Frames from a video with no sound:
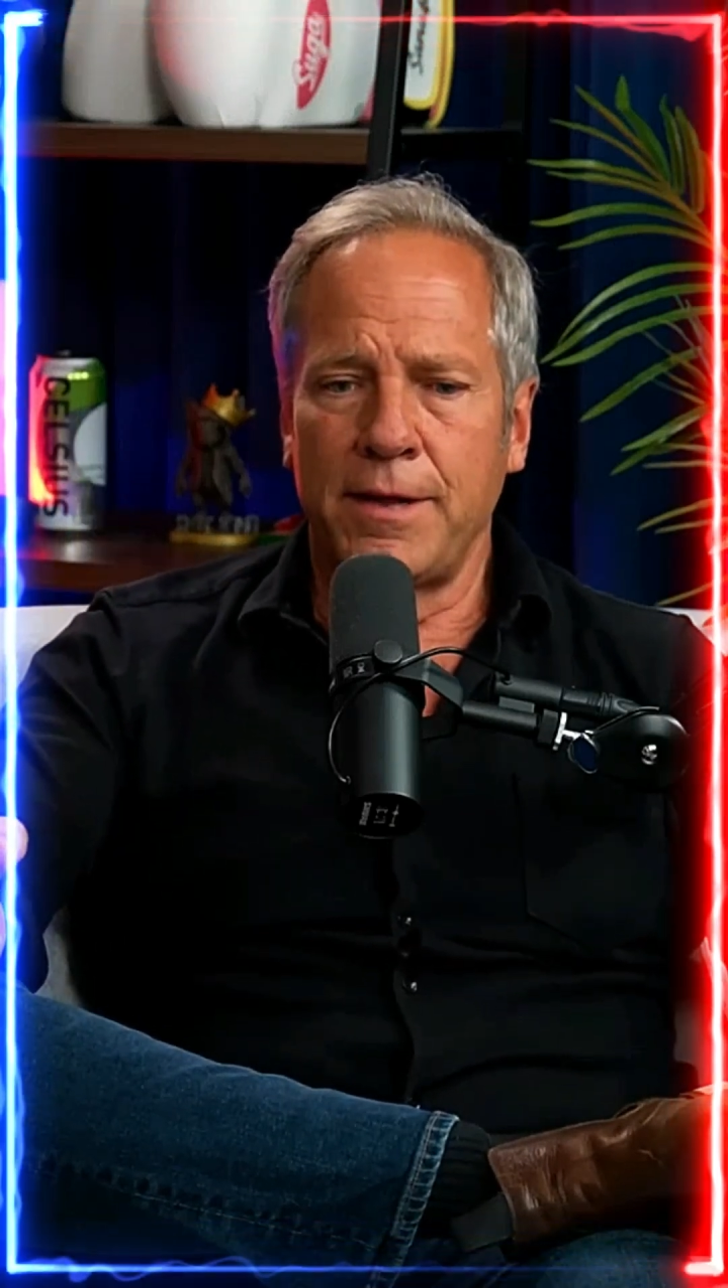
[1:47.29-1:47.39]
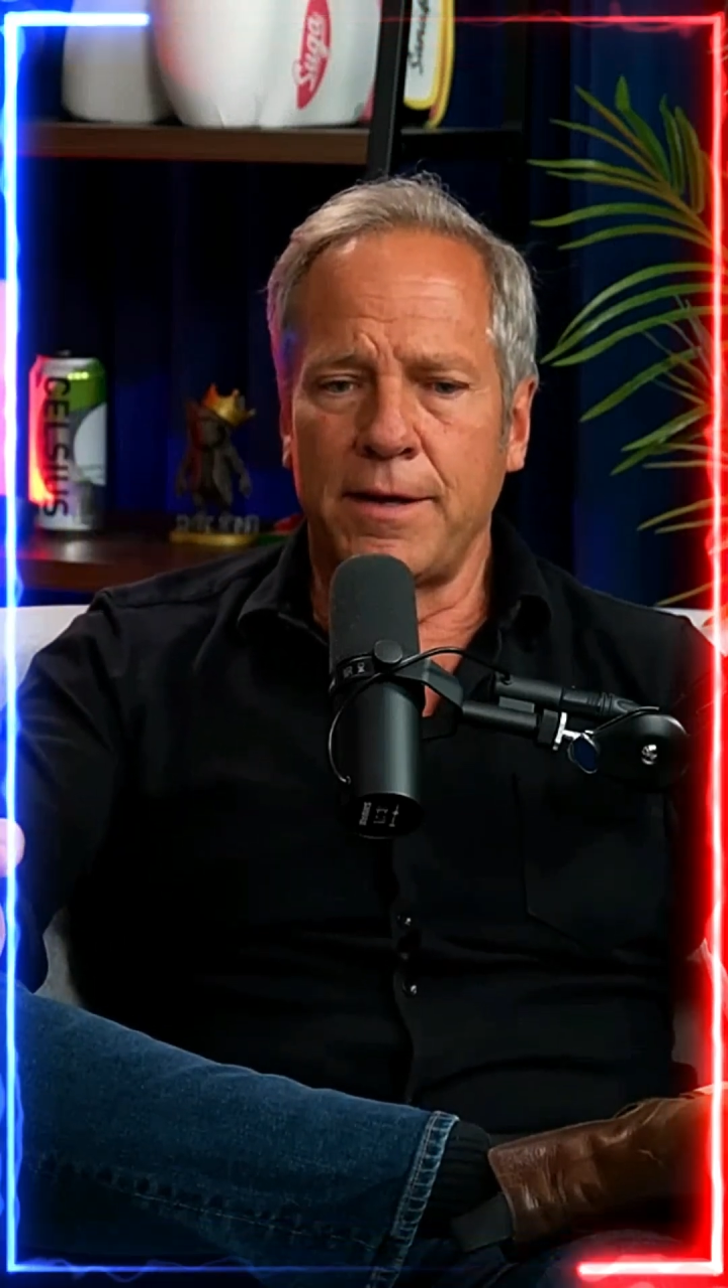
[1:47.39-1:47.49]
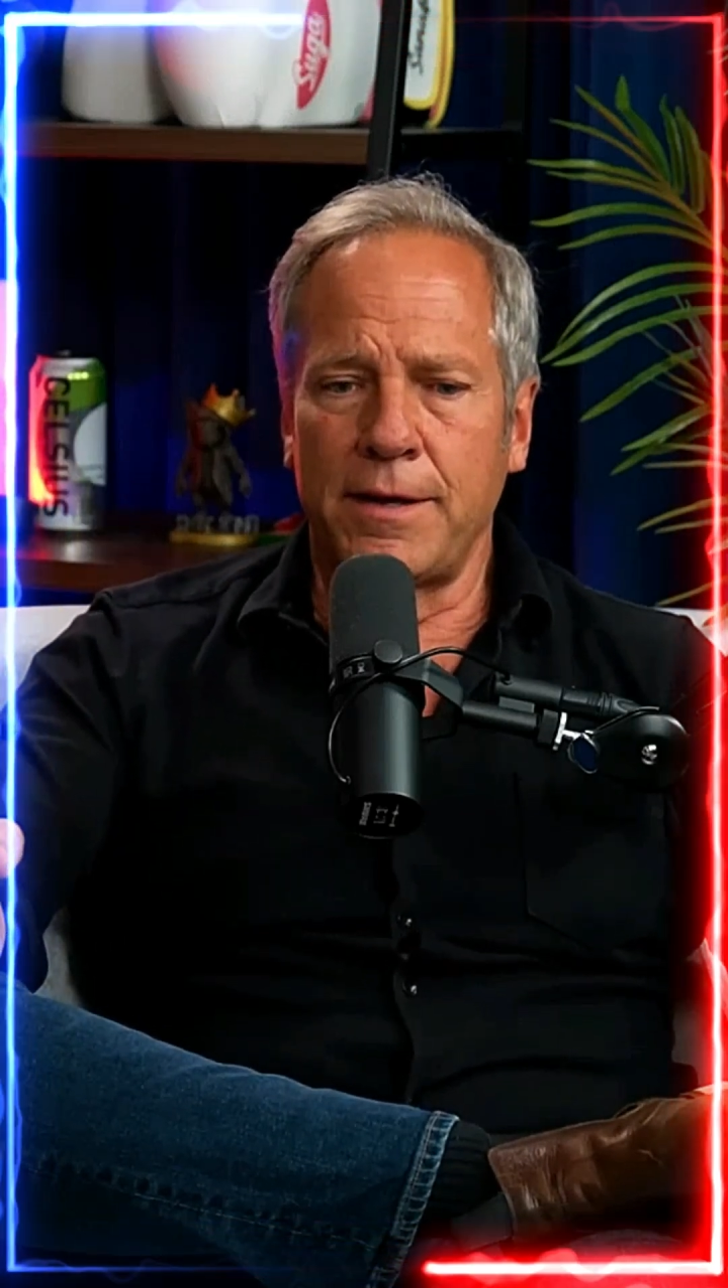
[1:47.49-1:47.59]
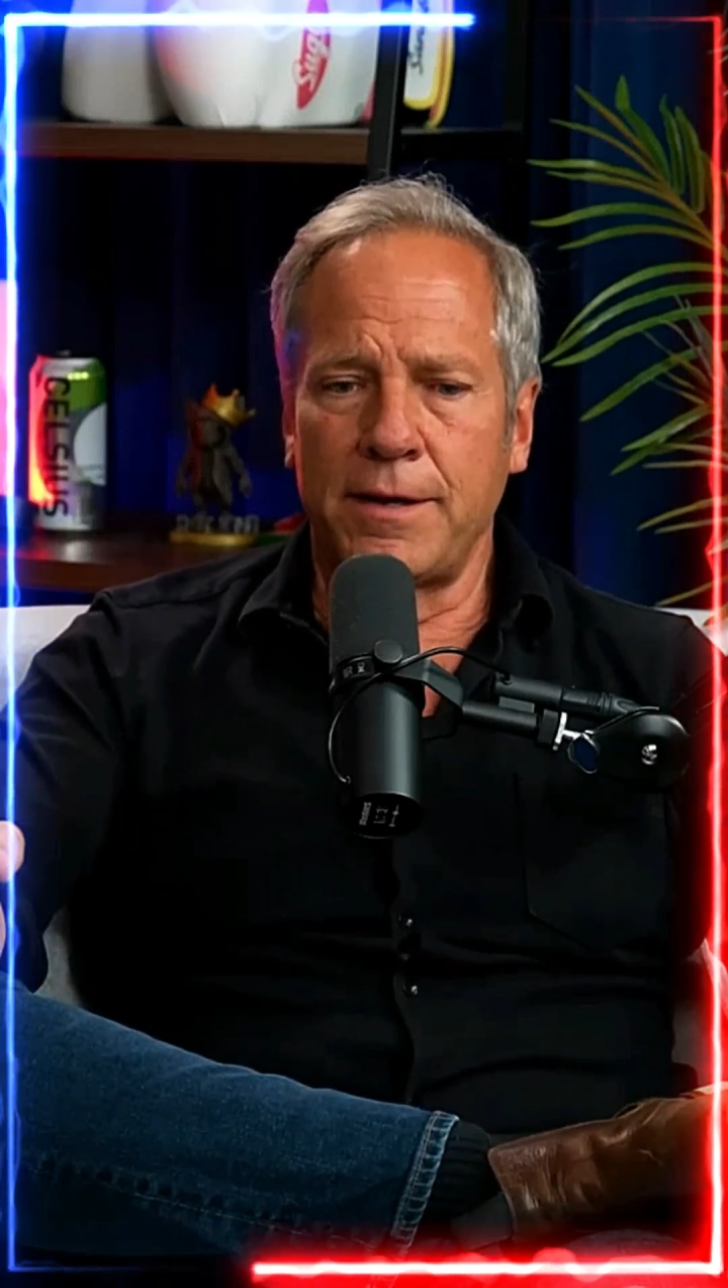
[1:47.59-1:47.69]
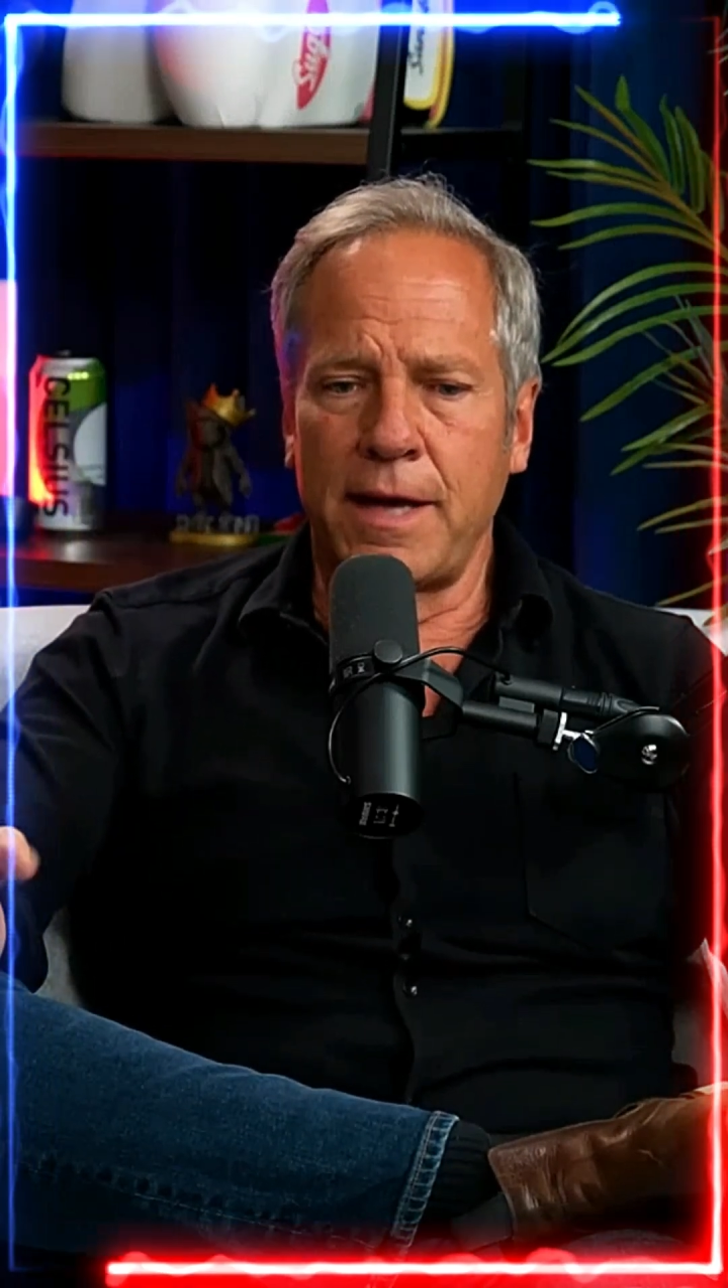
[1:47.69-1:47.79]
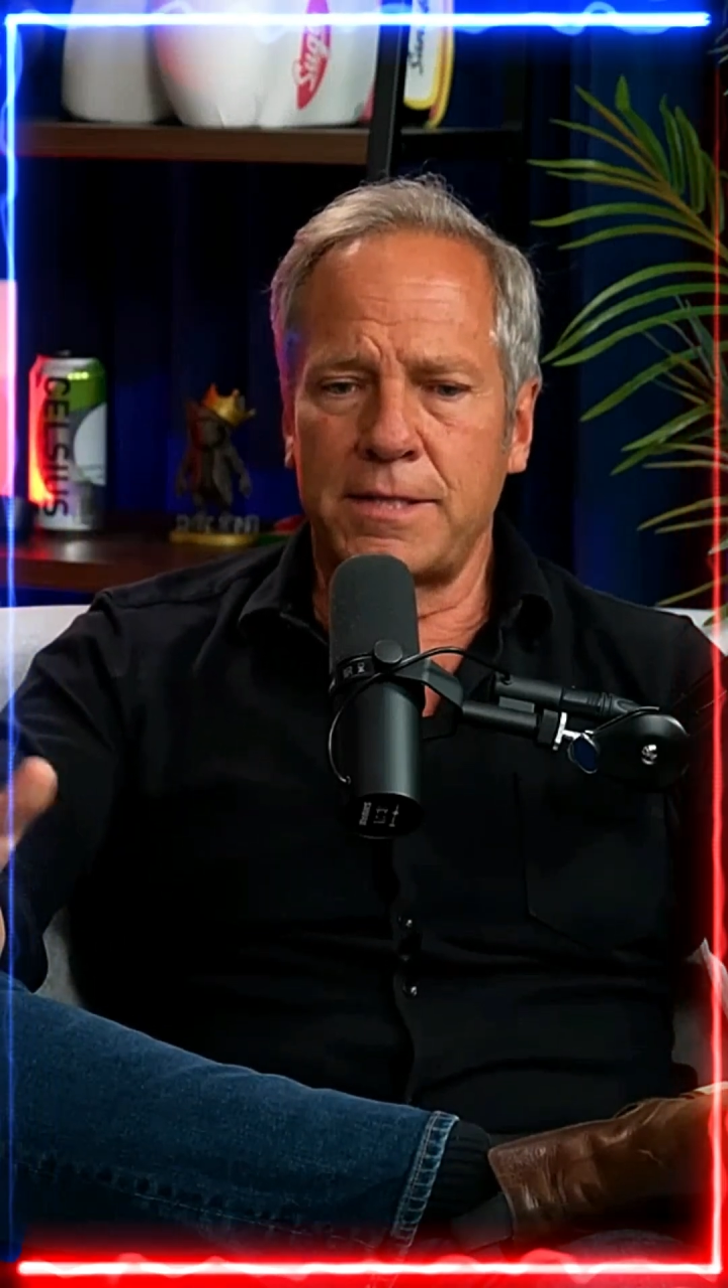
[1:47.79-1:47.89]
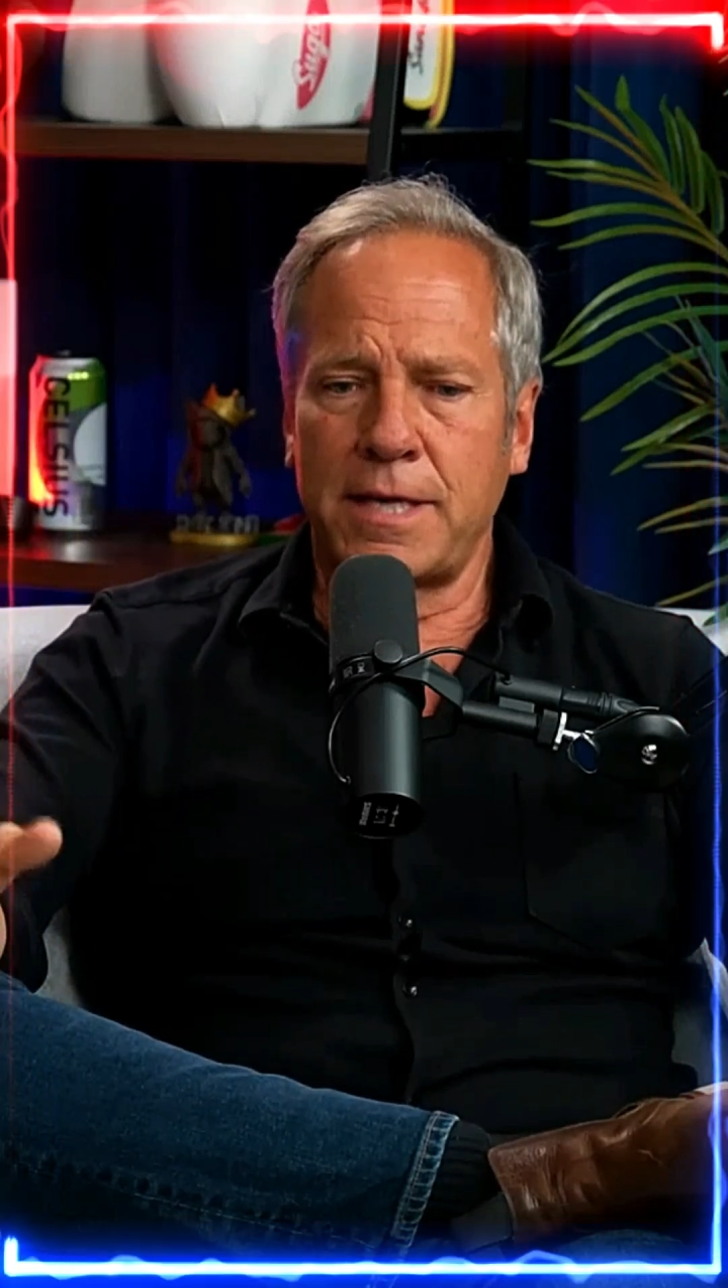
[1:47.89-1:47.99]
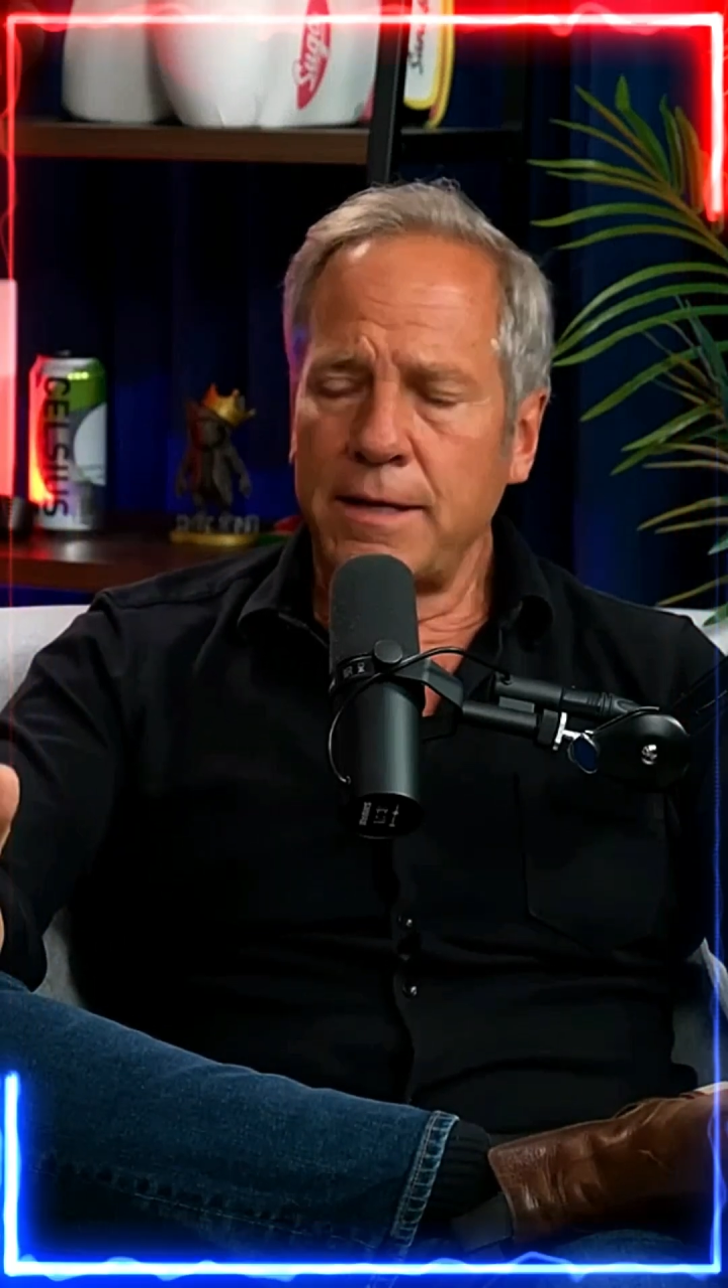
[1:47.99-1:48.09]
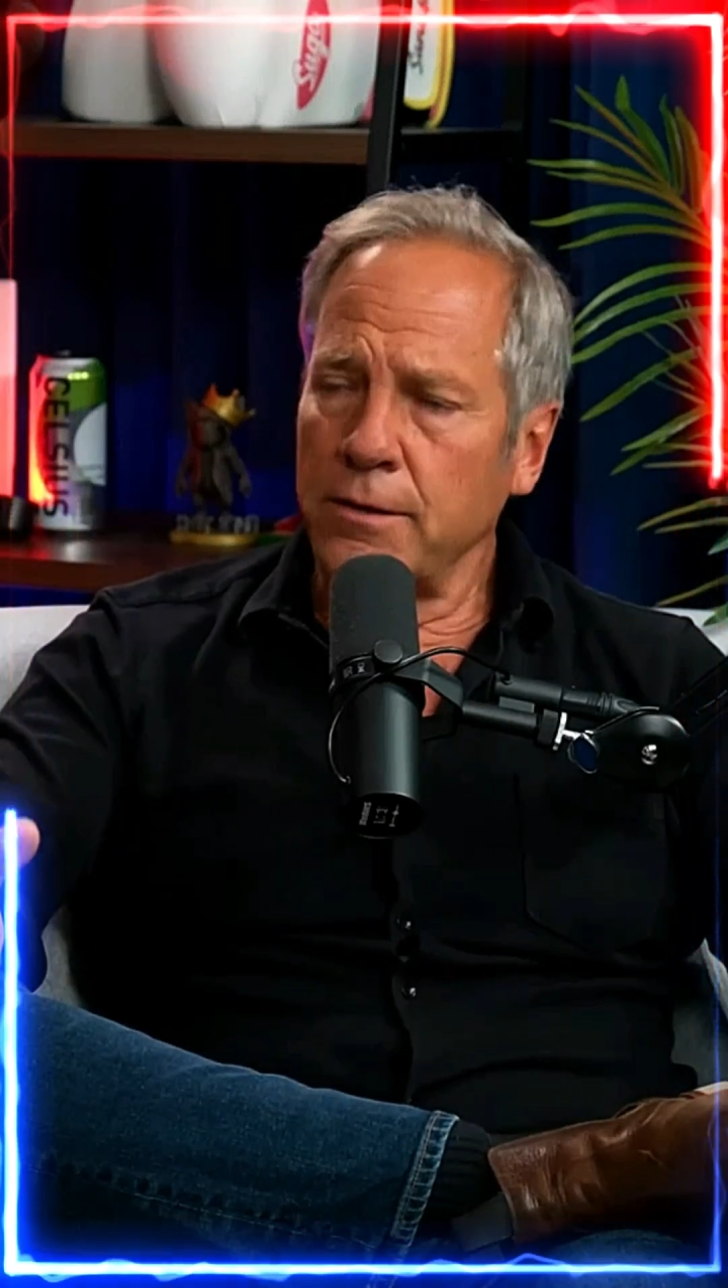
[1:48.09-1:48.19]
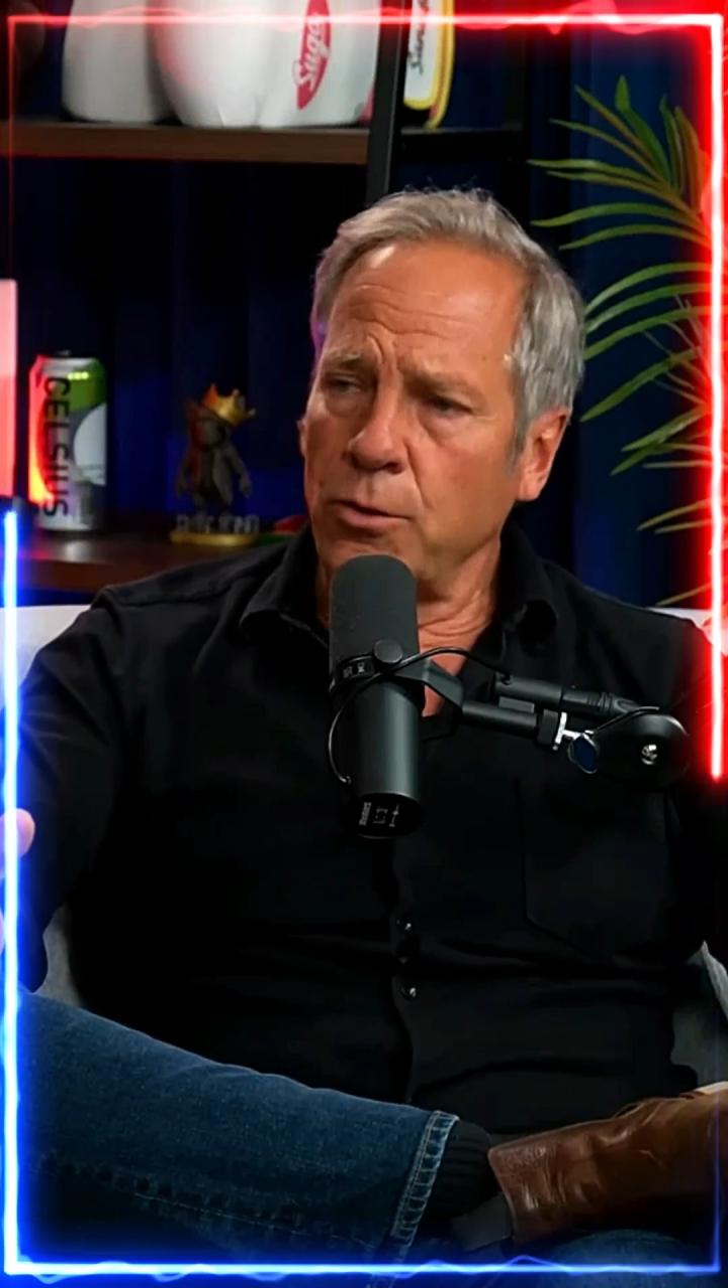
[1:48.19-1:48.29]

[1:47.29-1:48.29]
that that's getting